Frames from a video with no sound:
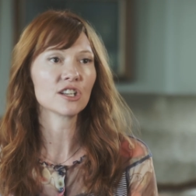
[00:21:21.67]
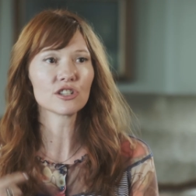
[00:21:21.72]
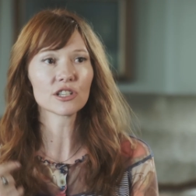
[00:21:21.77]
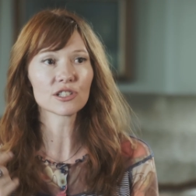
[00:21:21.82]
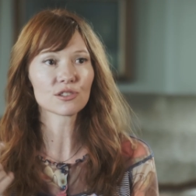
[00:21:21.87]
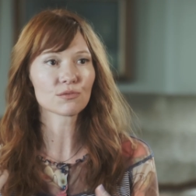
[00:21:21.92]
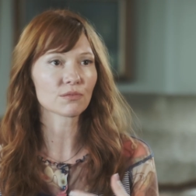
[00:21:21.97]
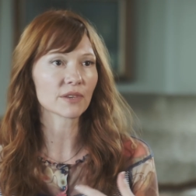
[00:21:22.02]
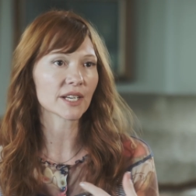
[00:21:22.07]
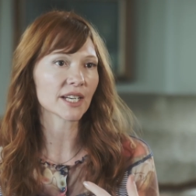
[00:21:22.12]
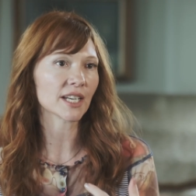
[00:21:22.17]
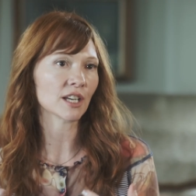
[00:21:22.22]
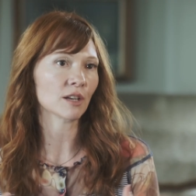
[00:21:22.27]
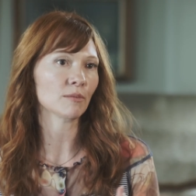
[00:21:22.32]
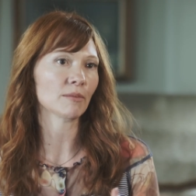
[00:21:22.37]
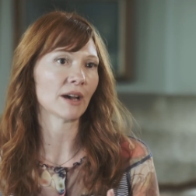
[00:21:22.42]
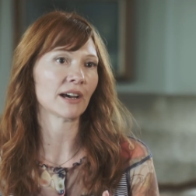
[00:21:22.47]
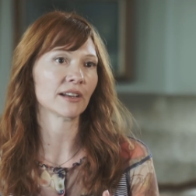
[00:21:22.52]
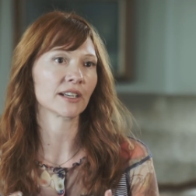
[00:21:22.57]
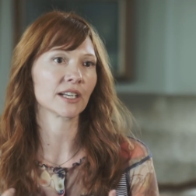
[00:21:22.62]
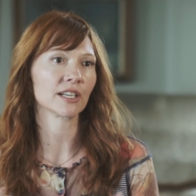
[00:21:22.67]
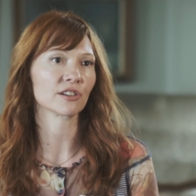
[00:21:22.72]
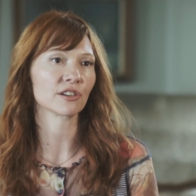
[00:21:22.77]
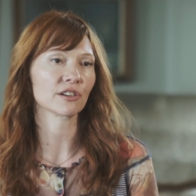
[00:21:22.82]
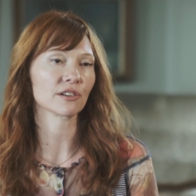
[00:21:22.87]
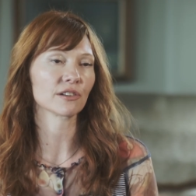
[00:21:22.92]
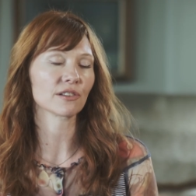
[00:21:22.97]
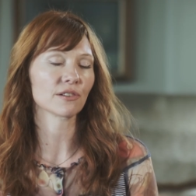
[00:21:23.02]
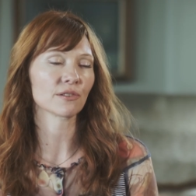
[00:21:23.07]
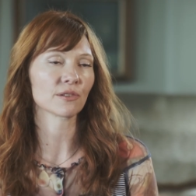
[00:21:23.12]
just reading about it
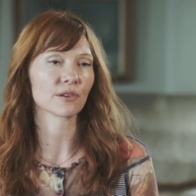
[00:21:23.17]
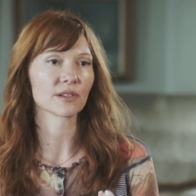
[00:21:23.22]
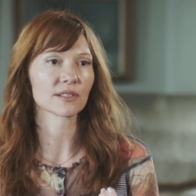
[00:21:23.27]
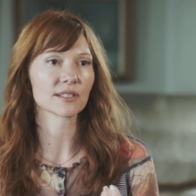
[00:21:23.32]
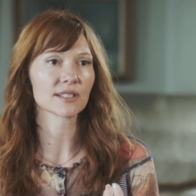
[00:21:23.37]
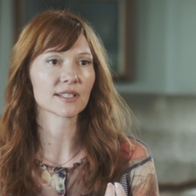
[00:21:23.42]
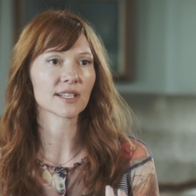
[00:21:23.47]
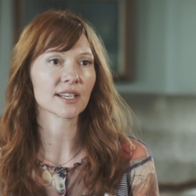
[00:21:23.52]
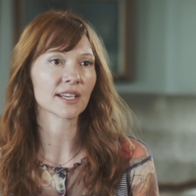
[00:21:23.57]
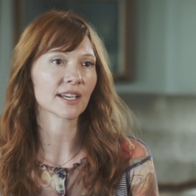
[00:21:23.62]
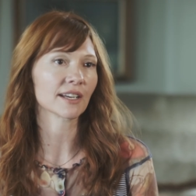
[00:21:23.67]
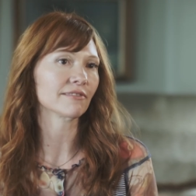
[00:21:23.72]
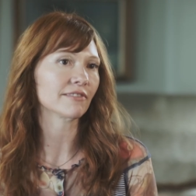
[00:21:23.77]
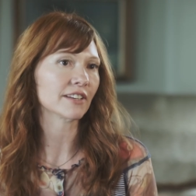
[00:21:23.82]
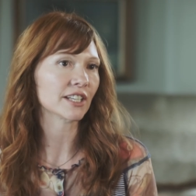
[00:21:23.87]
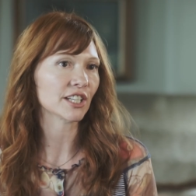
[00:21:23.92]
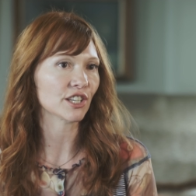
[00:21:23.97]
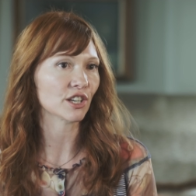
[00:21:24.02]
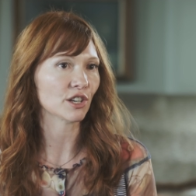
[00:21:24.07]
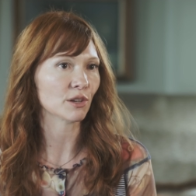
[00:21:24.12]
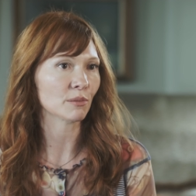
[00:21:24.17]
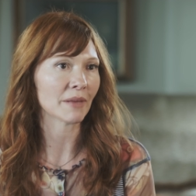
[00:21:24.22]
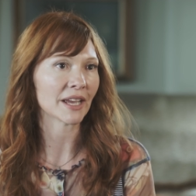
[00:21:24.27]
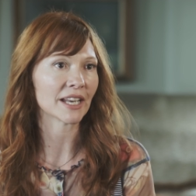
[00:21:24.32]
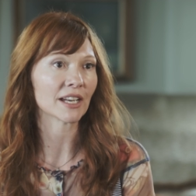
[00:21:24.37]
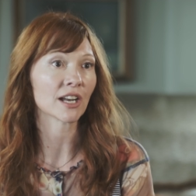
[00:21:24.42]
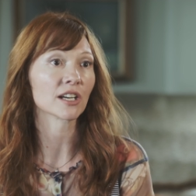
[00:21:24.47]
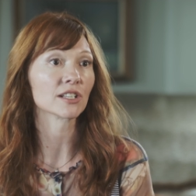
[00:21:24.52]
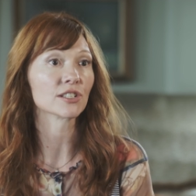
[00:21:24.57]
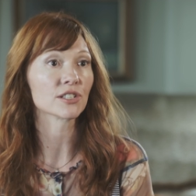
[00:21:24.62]
or, or seeing a video
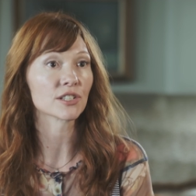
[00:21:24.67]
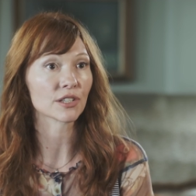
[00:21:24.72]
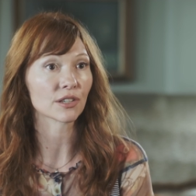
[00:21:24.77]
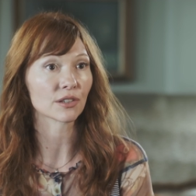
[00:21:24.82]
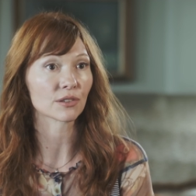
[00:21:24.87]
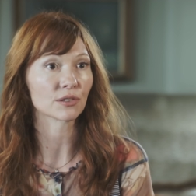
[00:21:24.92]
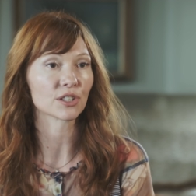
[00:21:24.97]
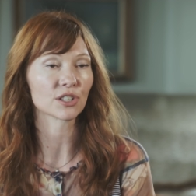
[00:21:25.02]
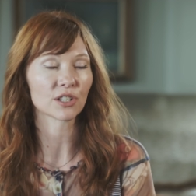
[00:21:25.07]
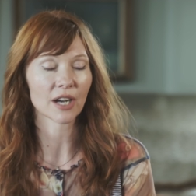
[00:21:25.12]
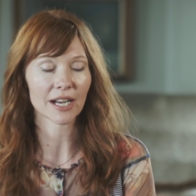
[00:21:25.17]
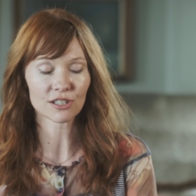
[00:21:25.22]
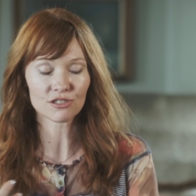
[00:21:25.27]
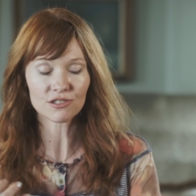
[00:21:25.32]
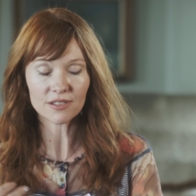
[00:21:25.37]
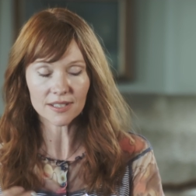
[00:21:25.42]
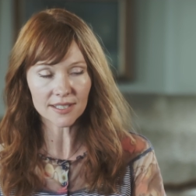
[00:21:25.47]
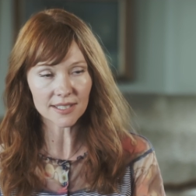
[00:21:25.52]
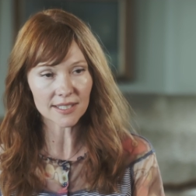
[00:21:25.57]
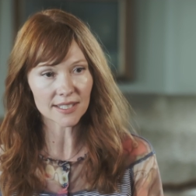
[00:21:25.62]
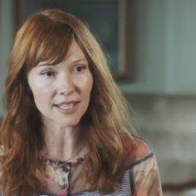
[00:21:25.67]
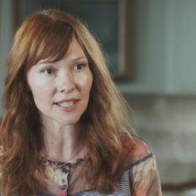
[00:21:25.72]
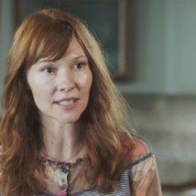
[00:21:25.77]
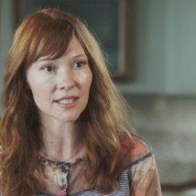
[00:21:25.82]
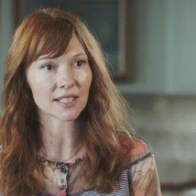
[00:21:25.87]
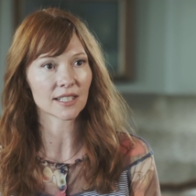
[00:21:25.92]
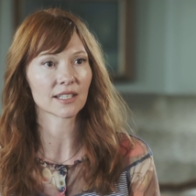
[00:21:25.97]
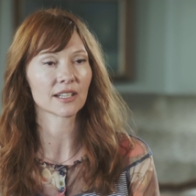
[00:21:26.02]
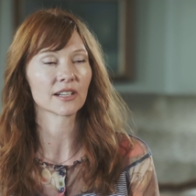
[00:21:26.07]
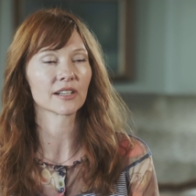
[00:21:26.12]
may not do you're actually
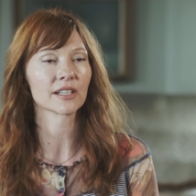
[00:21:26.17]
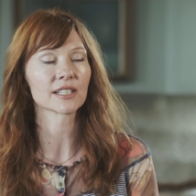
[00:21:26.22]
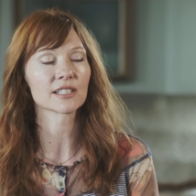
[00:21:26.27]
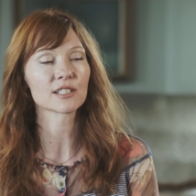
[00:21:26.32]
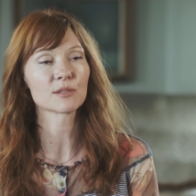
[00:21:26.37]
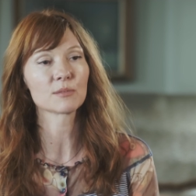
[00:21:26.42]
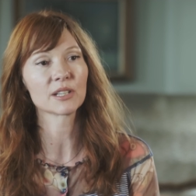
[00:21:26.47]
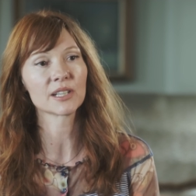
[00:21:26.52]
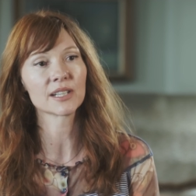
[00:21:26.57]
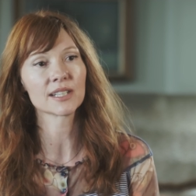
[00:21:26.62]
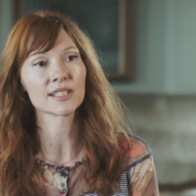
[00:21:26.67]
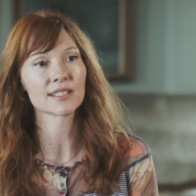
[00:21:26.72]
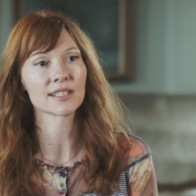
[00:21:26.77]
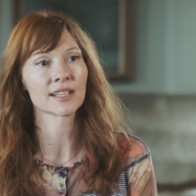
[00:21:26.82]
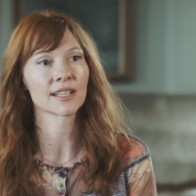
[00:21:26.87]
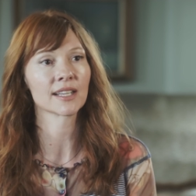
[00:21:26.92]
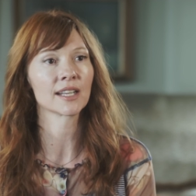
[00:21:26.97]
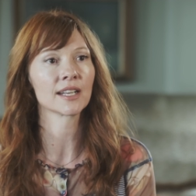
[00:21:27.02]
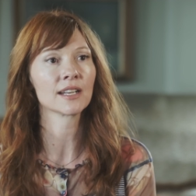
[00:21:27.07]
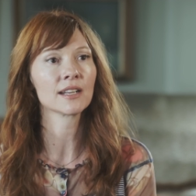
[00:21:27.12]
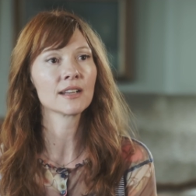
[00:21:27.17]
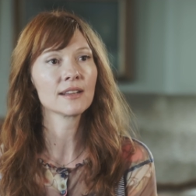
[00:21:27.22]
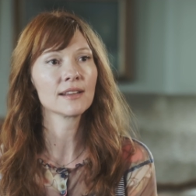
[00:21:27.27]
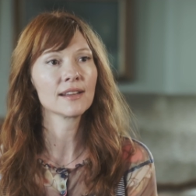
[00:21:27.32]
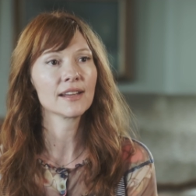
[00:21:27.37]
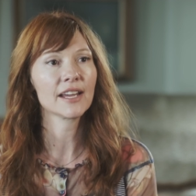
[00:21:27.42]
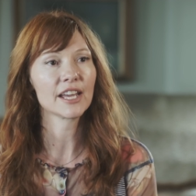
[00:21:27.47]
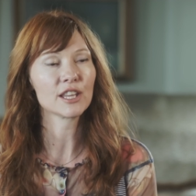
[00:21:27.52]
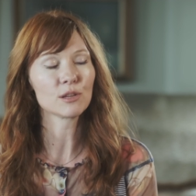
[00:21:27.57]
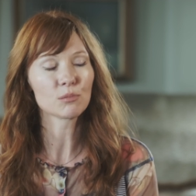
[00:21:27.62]
standing there and experiencing it
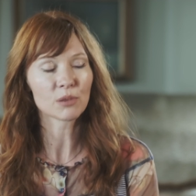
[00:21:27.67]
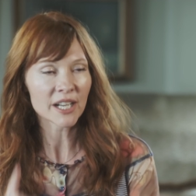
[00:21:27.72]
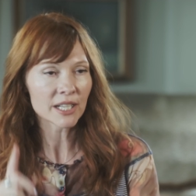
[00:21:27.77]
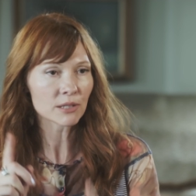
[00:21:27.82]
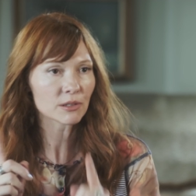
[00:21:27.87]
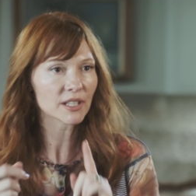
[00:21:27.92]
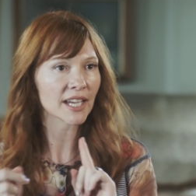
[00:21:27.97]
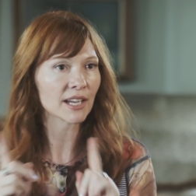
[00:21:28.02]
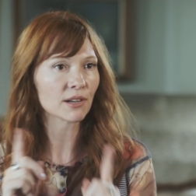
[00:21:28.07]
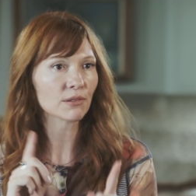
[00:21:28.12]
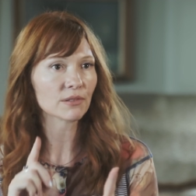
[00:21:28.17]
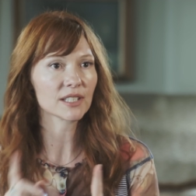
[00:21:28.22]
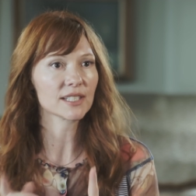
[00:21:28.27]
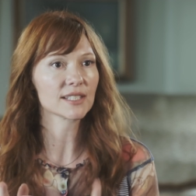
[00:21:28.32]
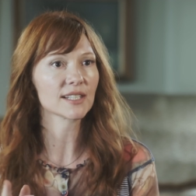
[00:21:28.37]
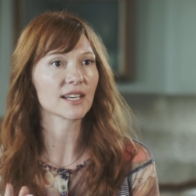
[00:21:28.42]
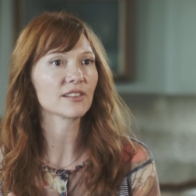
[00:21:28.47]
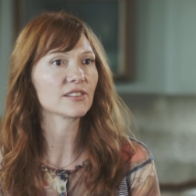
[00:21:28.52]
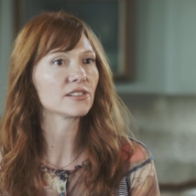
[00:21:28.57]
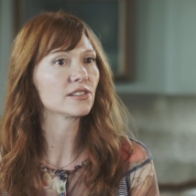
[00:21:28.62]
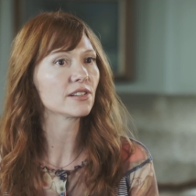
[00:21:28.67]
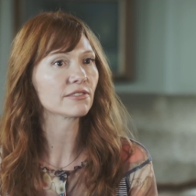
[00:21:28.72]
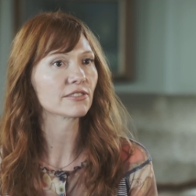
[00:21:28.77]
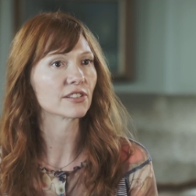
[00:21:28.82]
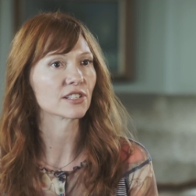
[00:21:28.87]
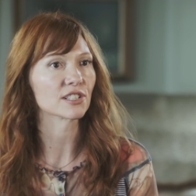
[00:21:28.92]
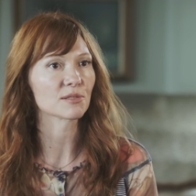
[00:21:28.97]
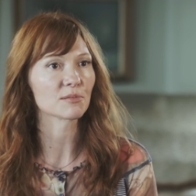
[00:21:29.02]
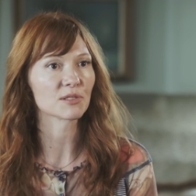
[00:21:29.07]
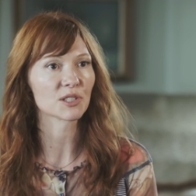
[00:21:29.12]
and the brain can't really tell the
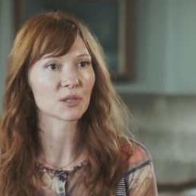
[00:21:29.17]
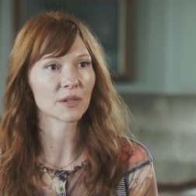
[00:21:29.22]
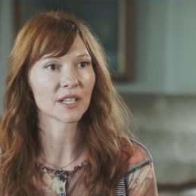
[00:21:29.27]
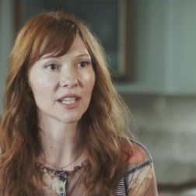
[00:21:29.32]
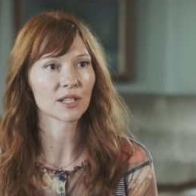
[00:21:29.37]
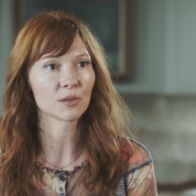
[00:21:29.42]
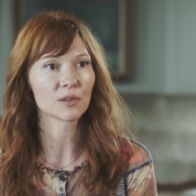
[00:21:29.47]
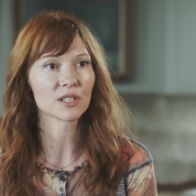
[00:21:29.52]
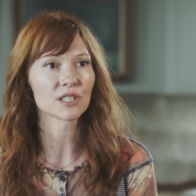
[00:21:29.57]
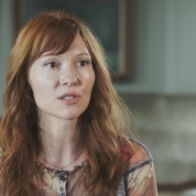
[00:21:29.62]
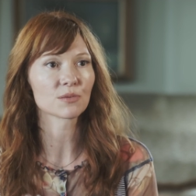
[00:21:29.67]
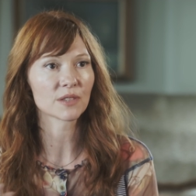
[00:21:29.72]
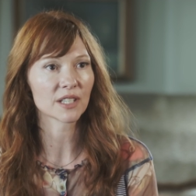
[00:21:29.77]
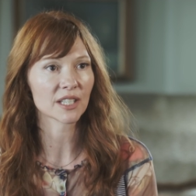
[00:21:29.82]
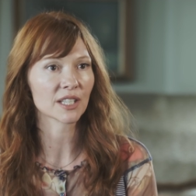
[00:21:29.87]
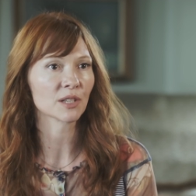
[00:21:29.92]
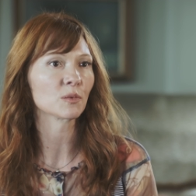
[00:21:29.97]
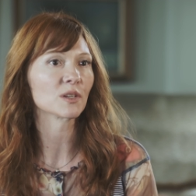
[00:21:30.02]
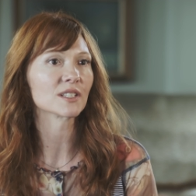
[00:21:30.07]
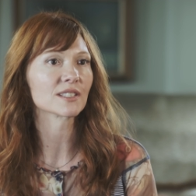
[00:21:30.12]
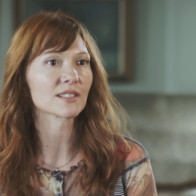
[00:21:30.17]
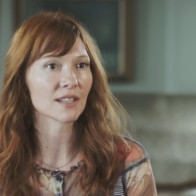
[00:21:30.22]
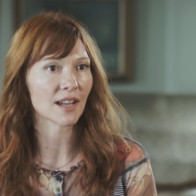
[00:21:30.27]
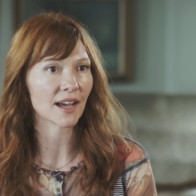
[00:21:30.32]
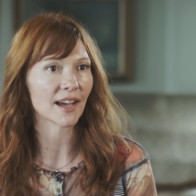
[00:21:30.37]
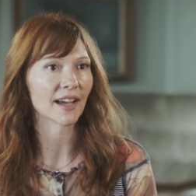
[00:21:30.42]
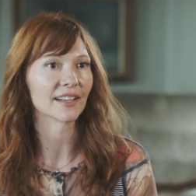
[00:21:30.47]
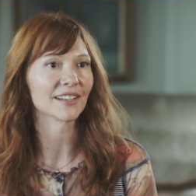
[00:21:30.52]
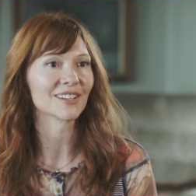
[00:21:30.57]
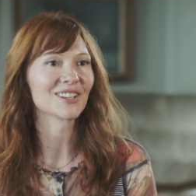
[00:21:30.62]
difference between what's real and what's
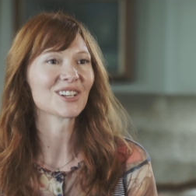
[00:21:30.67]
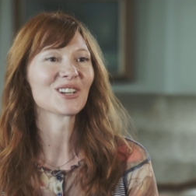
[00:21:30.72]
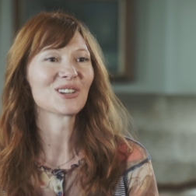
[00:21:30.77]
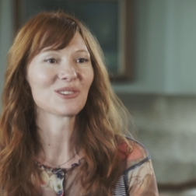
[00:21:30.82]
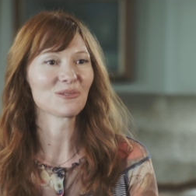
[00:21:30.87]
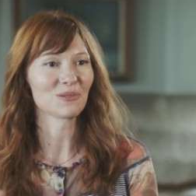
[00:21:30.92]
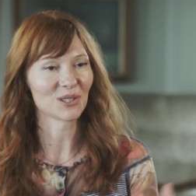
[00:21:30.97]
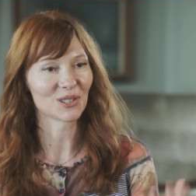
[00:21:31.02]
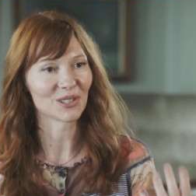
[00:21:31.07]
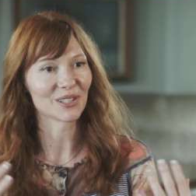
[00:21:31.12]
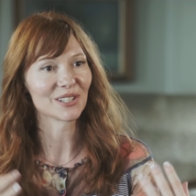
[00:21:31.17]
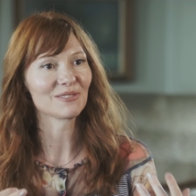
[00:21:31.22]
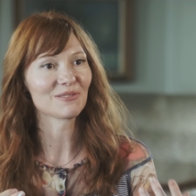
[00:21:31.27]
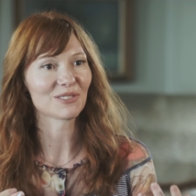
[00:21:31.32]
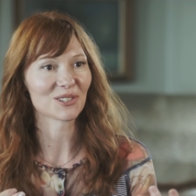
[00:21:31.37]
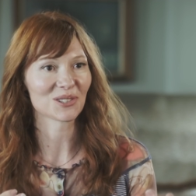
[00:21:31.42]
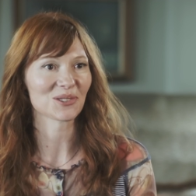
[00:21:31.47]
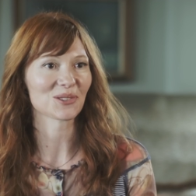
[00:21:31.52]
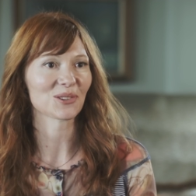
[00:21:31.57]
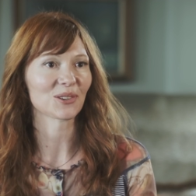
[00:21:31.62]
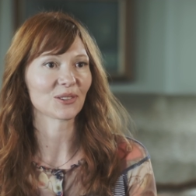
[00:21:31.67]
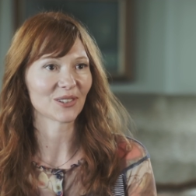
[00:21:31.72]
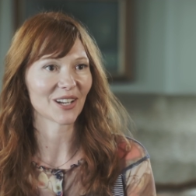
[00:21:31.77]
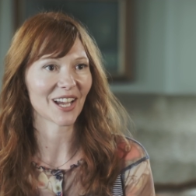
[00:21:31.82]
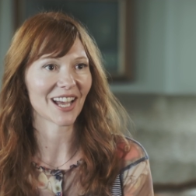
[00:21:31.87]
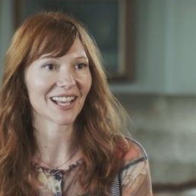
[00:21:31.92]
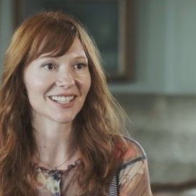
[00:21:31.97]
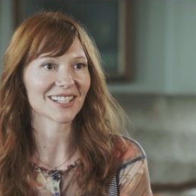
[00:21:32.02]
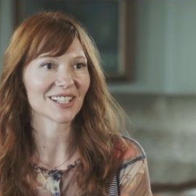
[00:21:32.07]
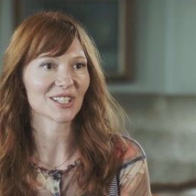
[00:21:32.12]
not when you're in virtual
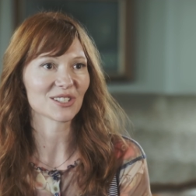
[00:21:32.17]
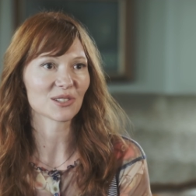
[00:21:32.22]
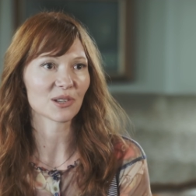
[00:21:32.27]
reality.